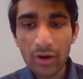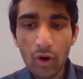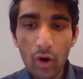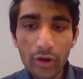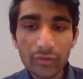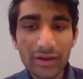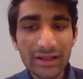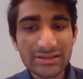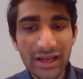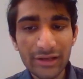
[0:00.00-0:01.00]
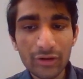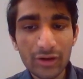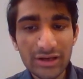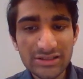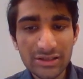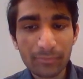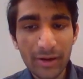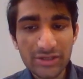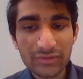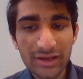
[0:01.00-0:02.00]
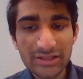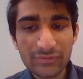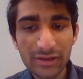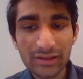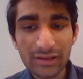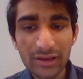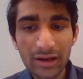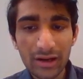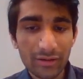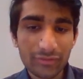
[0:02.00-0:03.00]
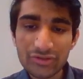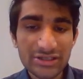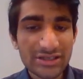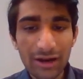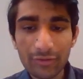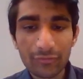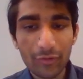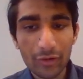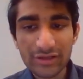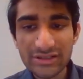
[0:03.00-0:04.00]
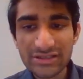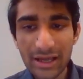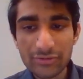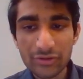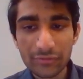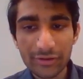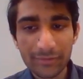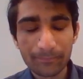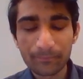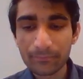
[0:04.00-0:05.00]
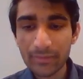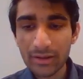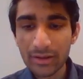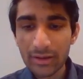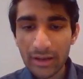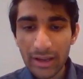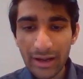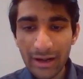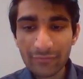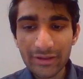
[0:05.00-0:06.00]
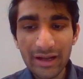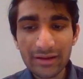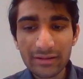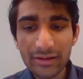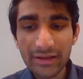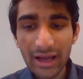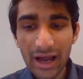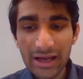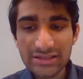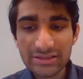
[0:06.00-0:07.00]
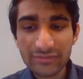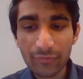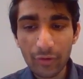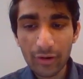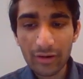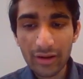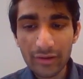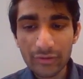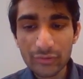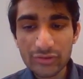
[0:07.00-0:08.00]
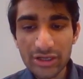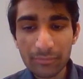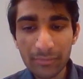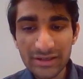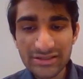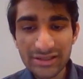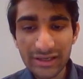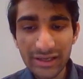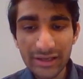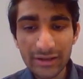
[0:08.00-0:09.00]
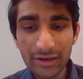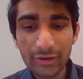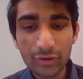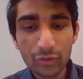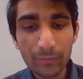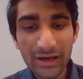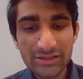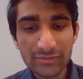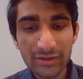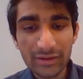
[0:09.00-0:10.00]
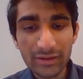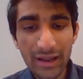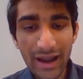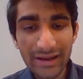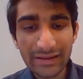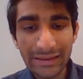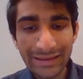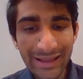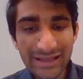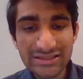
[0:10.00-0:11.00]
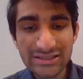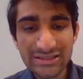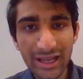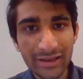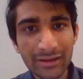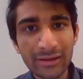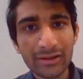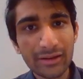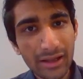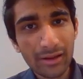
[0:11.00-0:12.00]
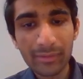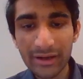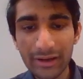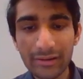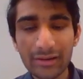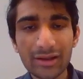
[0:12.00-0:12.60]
or you can assign your custom password as well. You just have to follow the steps over here. And after that, it asks for user must create a new password at next sign in recommended.